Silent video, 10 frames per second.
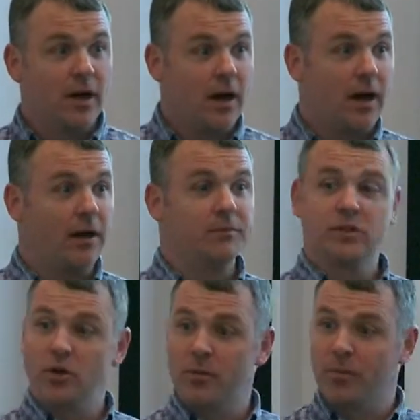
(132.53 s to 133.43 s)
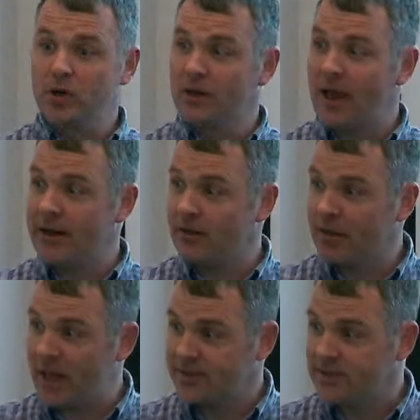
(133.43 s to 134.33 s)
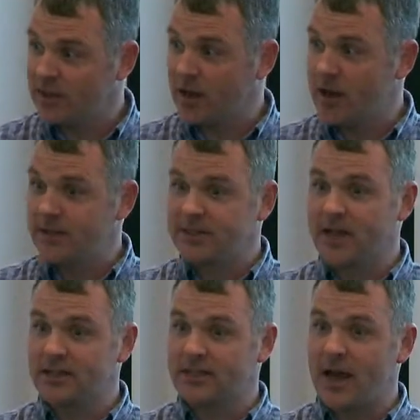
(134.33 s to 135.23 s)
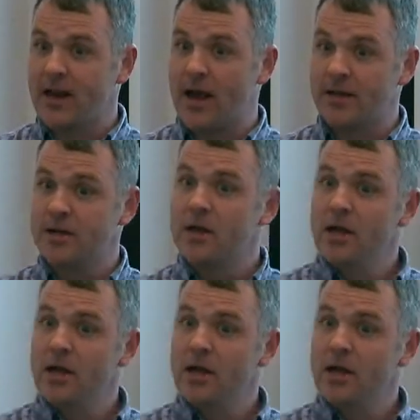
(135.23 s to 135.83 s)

So you're putting a lot of less insecticide on,